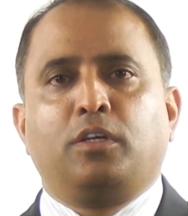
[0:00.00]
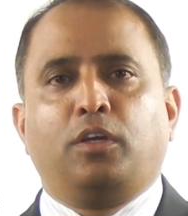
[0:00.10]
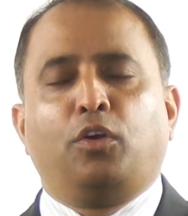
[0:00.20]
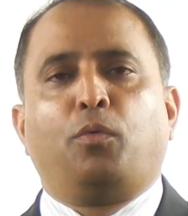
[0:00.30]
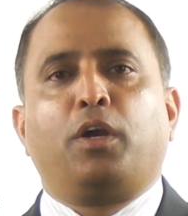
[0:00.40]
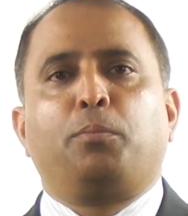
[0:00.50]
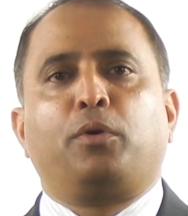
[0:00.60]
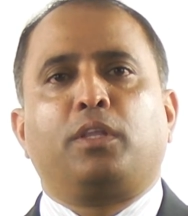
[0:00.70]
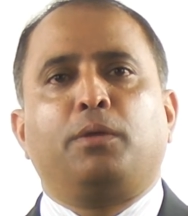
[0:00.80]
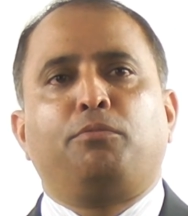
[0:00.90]
you don't want to
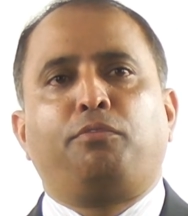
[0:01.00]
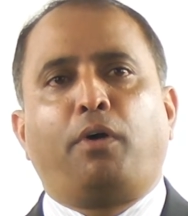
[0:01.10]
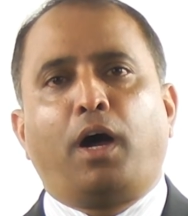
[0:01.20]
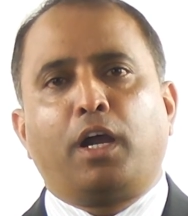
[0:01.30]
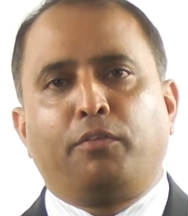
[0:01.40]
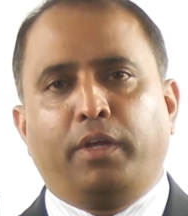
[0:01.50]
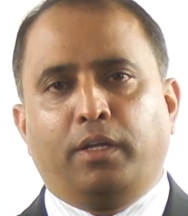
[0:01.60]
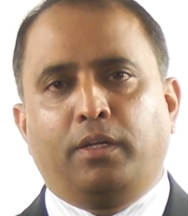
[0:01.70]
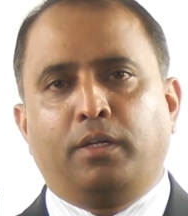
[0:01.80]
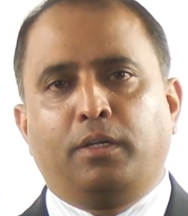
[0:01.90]
put them far away,